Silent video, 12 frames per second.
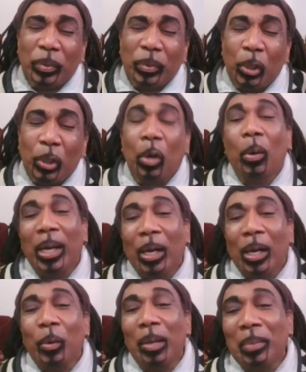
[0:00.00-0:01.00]
you know why
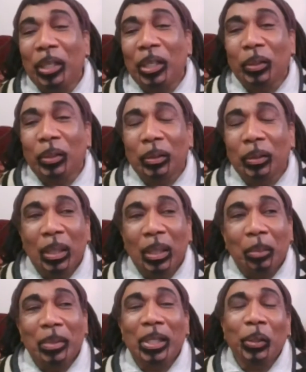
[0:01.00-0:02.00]
I go and beat you?
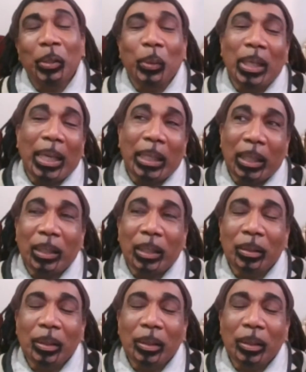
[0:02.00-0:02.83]
He said, no, daddy.